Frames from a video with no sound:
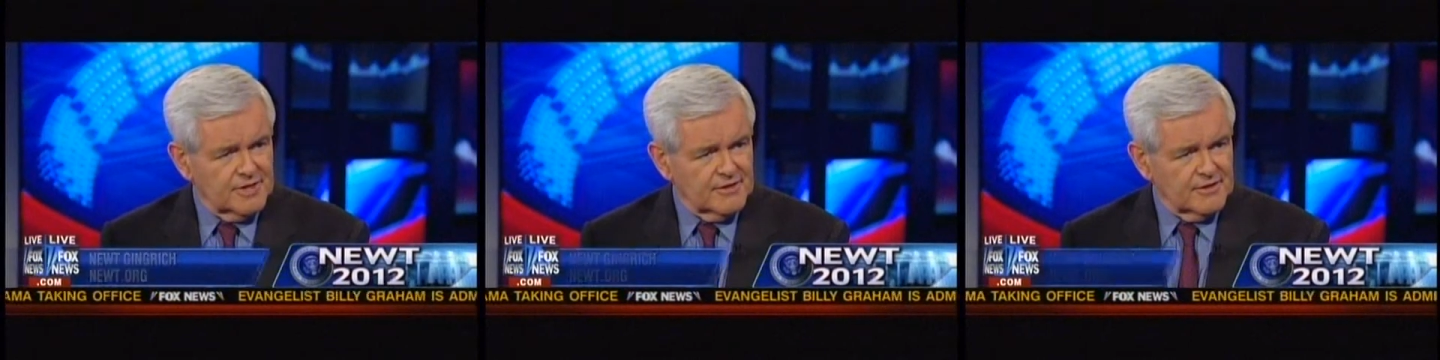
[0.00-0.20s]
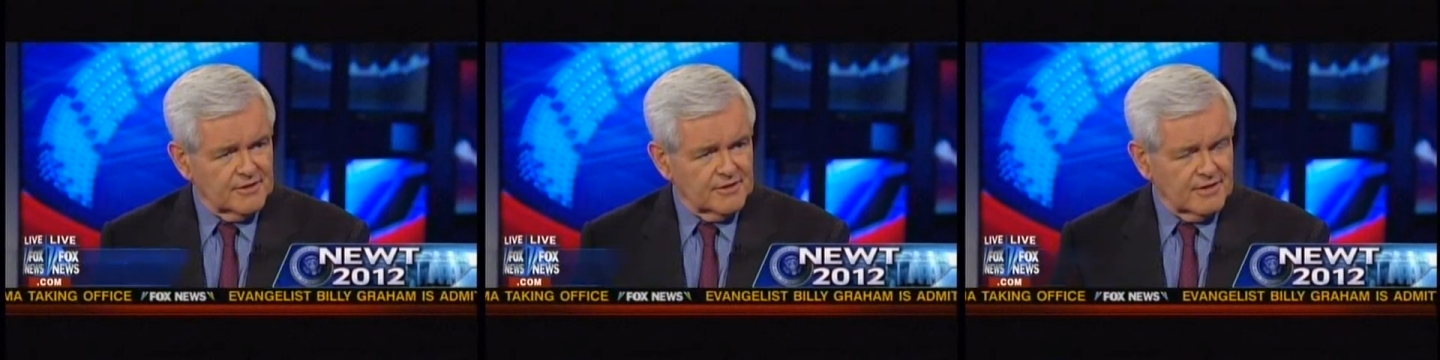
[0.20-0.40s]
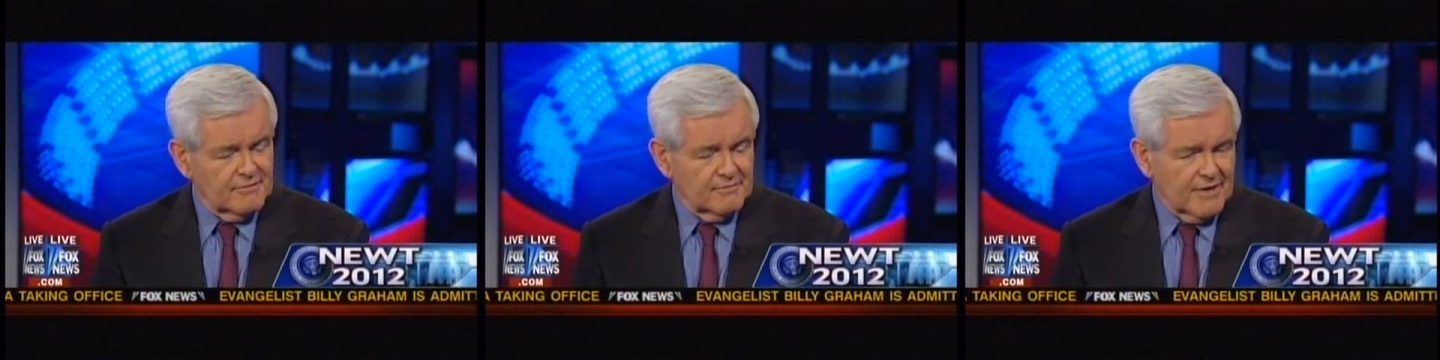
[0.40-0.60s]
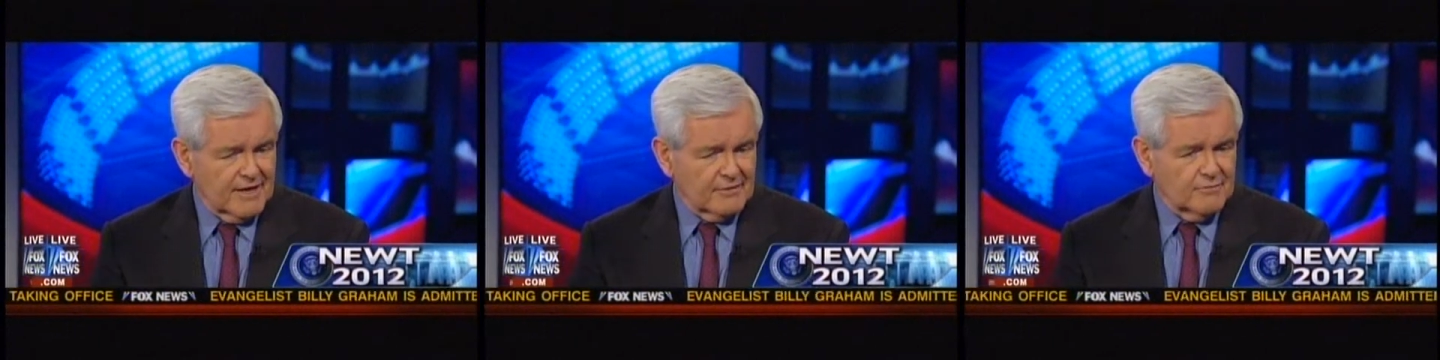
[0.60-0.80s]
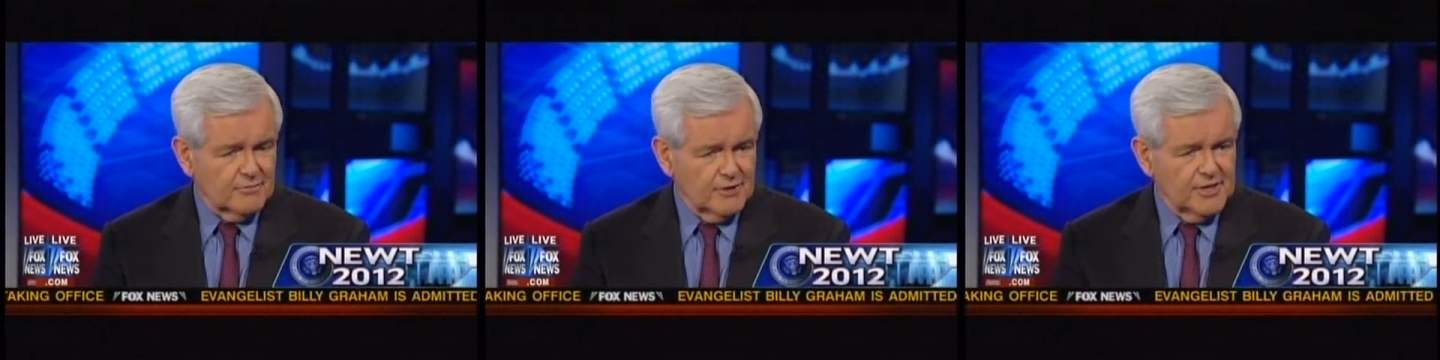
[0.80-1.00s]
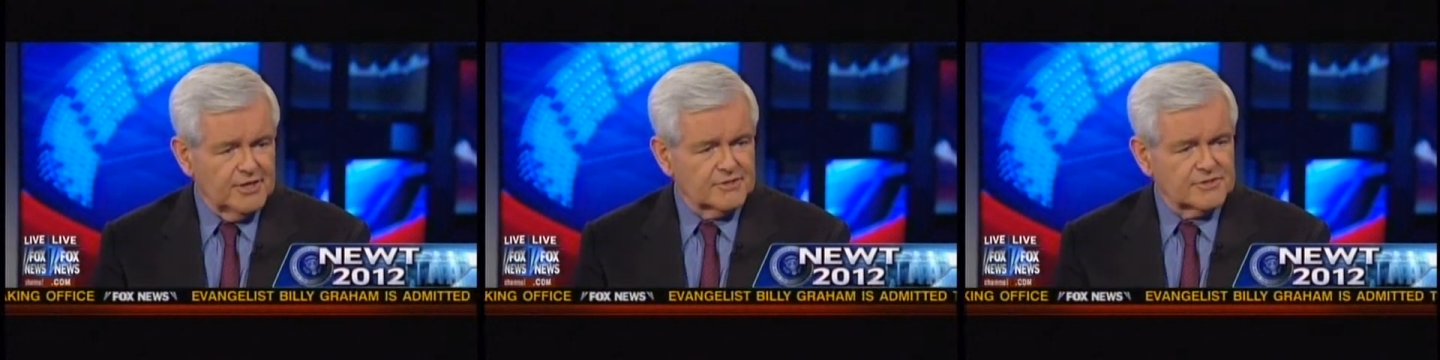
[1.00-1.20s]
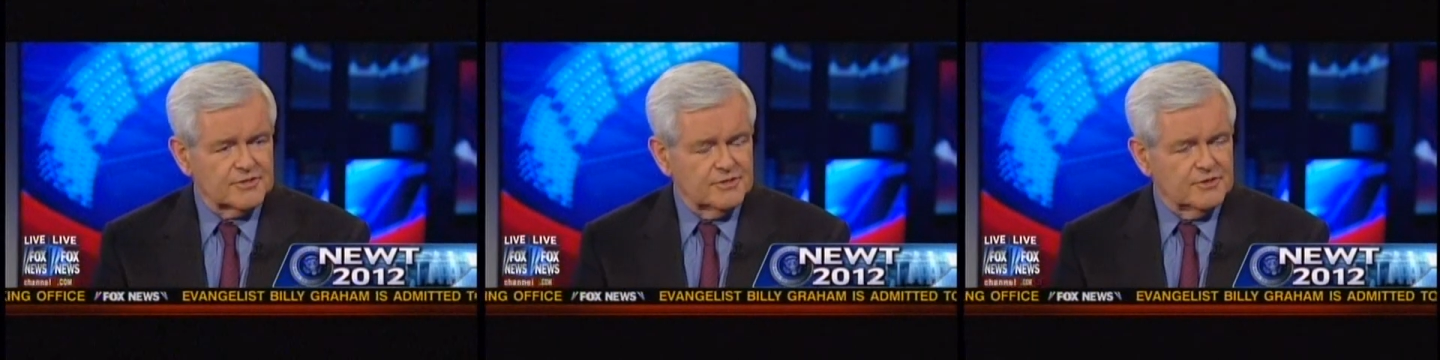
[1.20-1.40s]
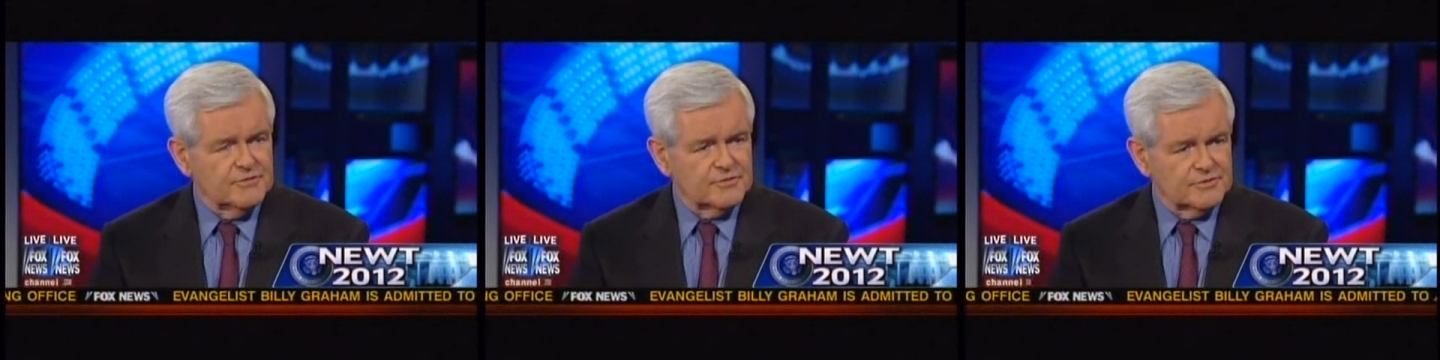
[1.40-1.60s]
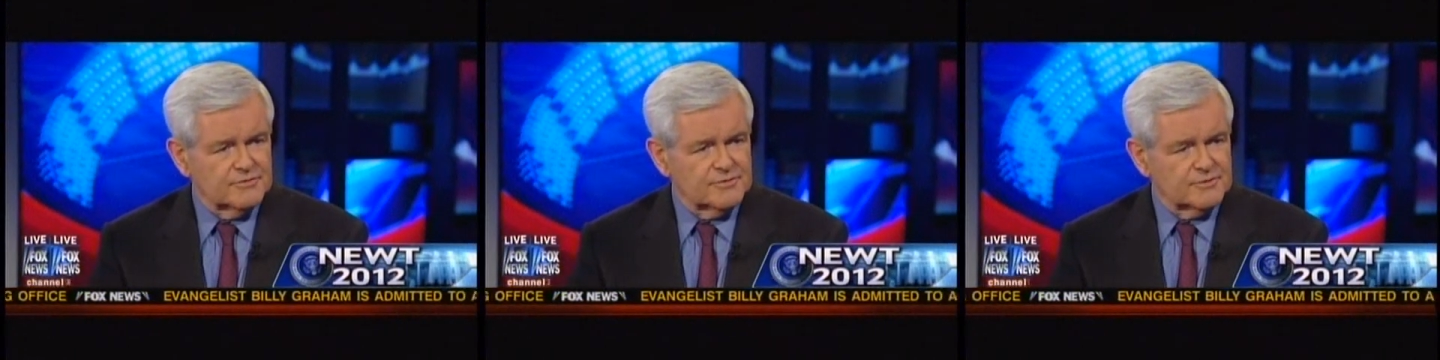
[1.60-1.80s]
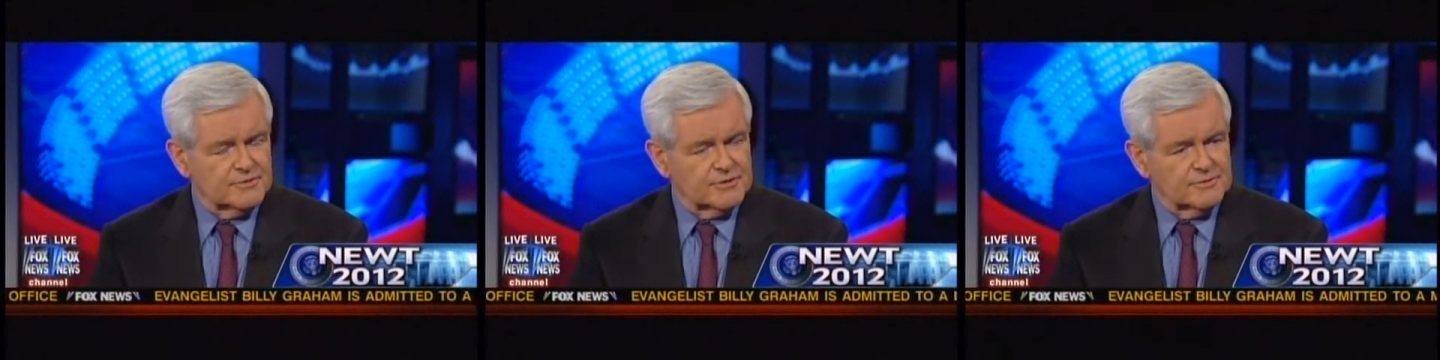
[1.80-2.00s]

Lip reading: I think that, in fact, will lead us to lose the future.